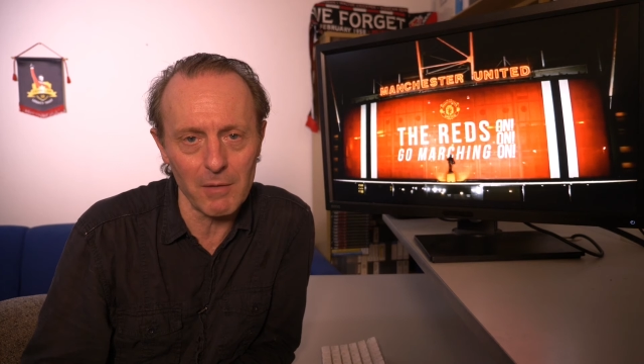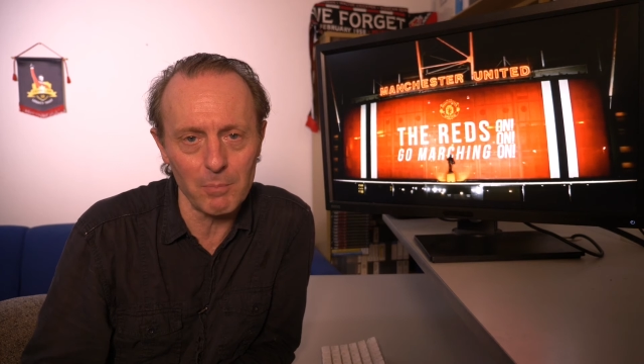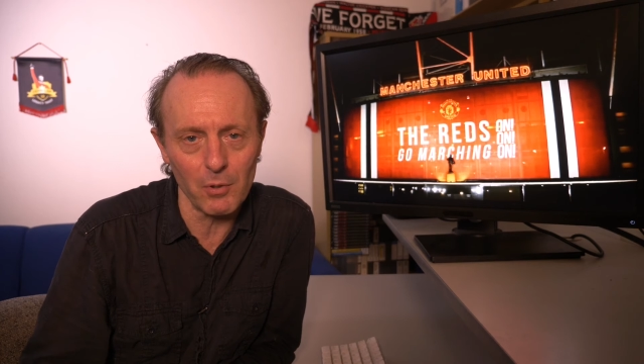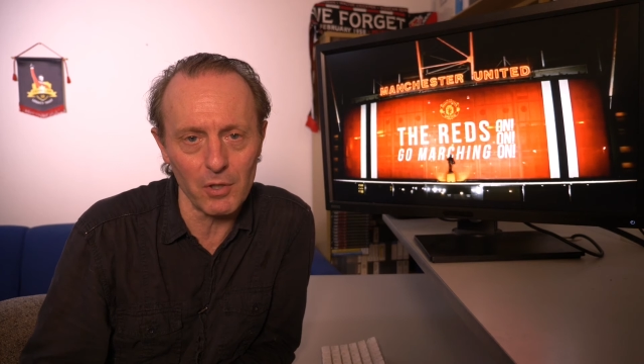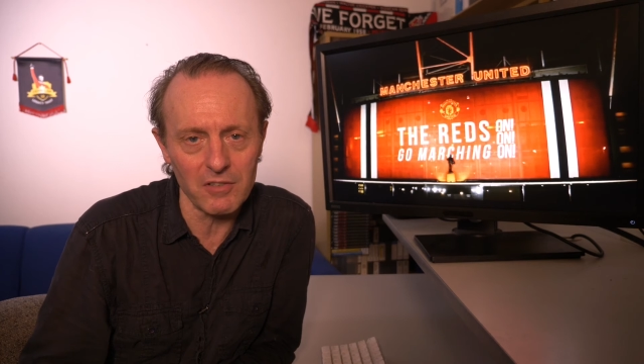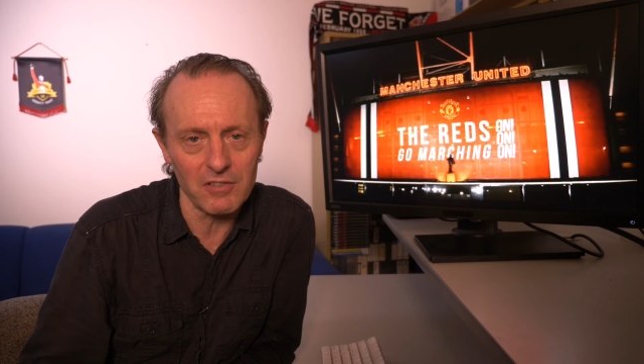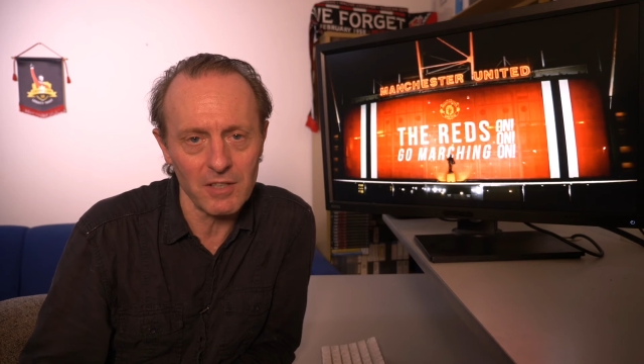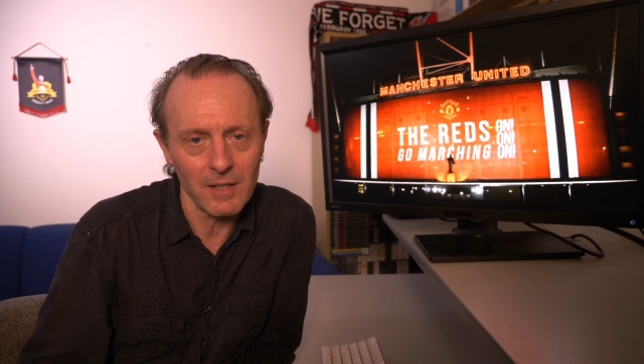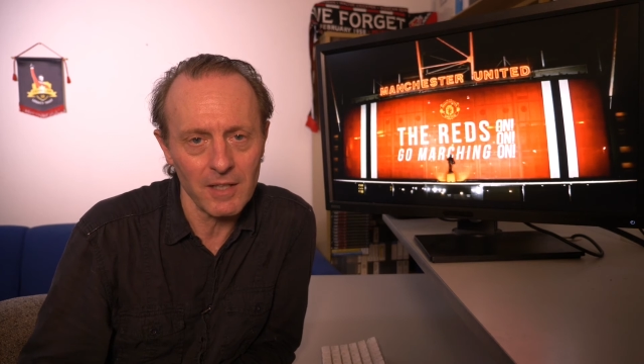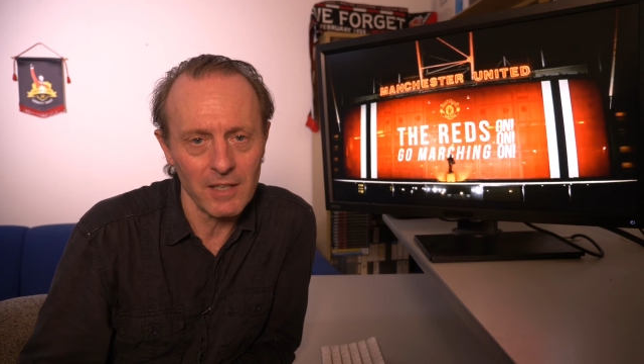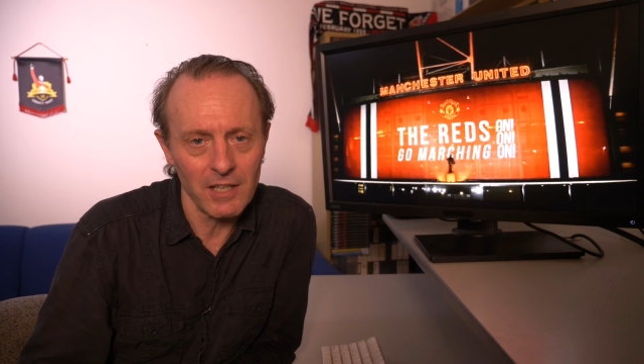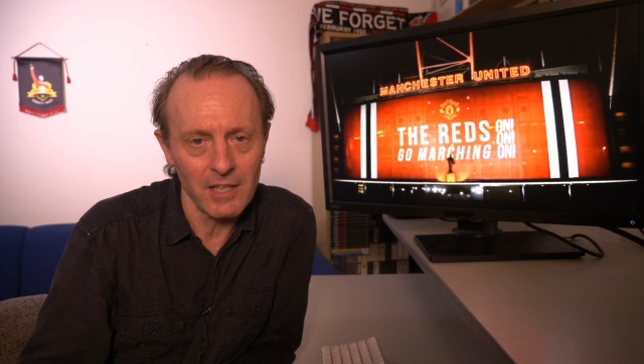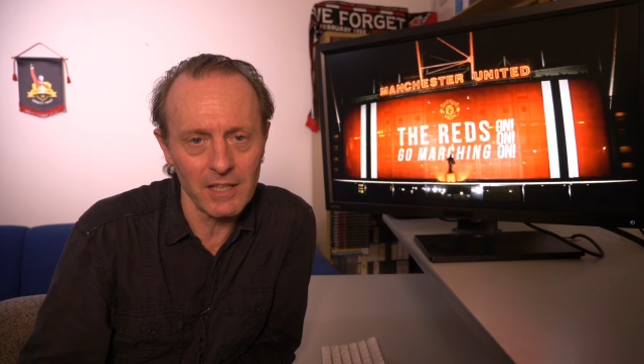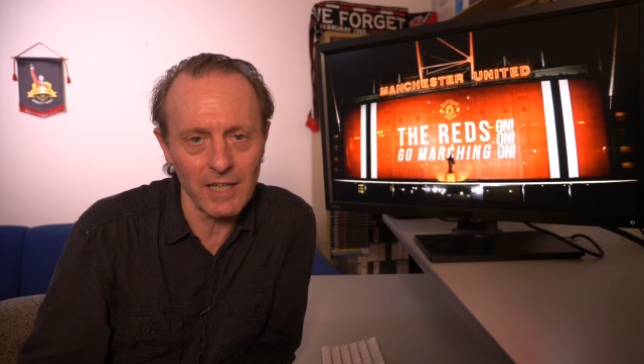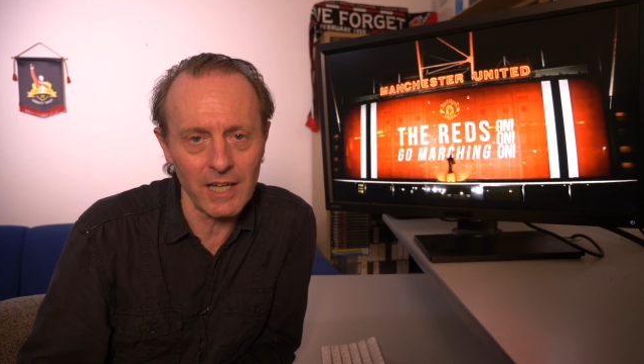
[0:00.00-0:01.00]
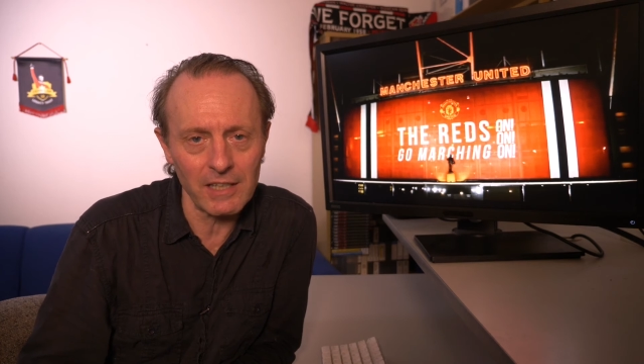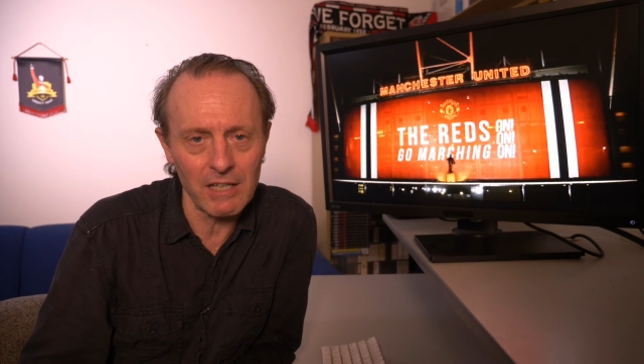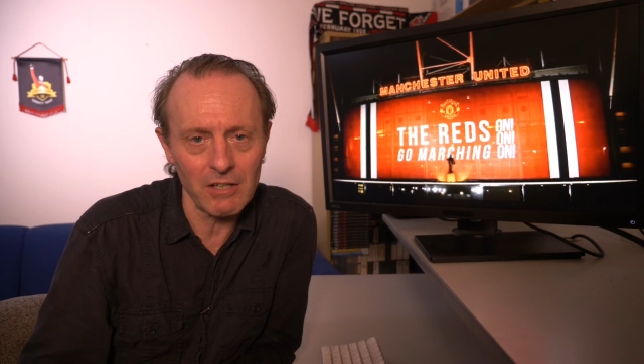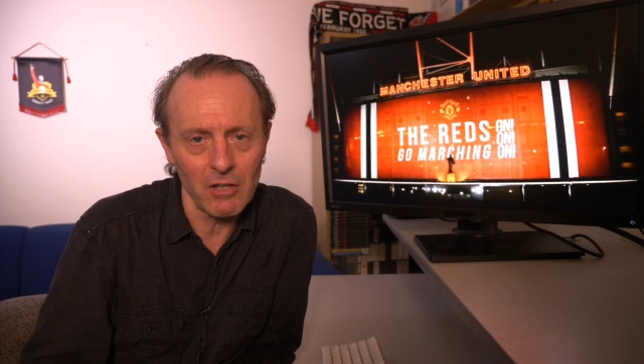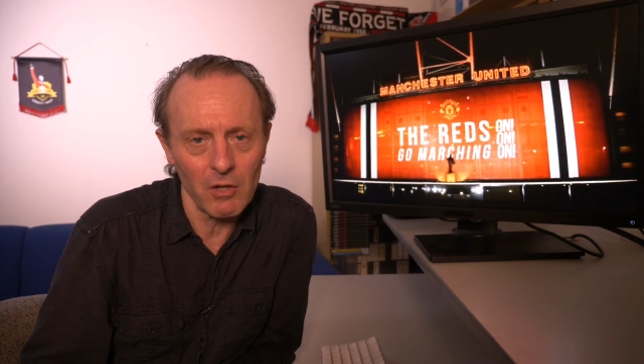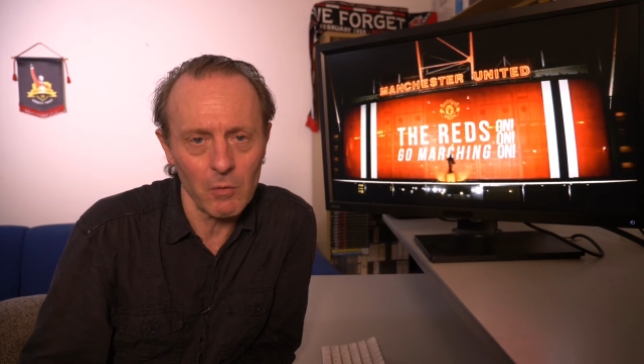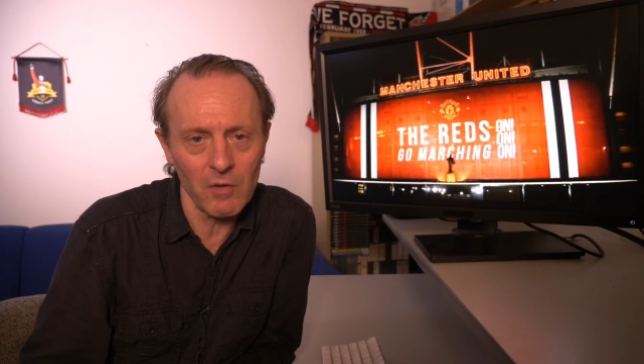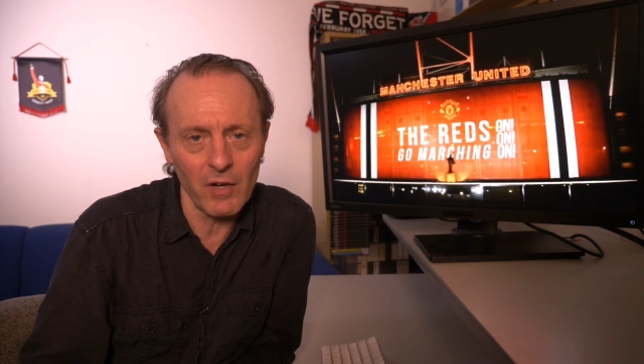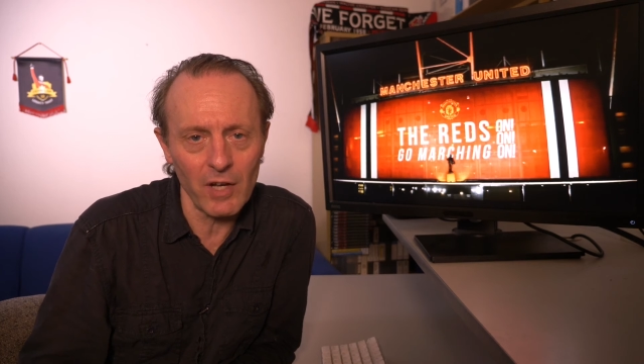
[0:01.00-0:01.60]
point. United, we've